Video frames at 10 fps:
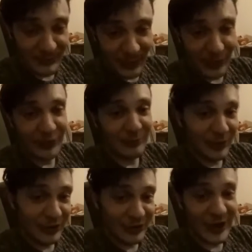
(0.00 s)
finding
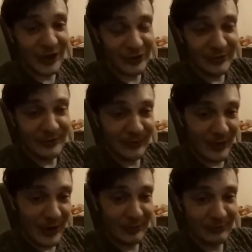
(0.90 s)
appreciation
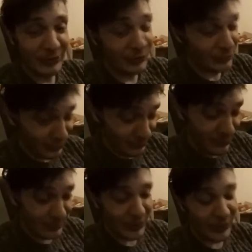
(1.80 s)
for not just
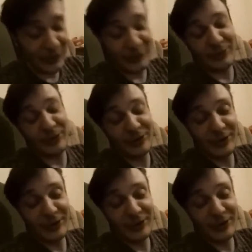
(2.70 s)
Paul Di'Anno, but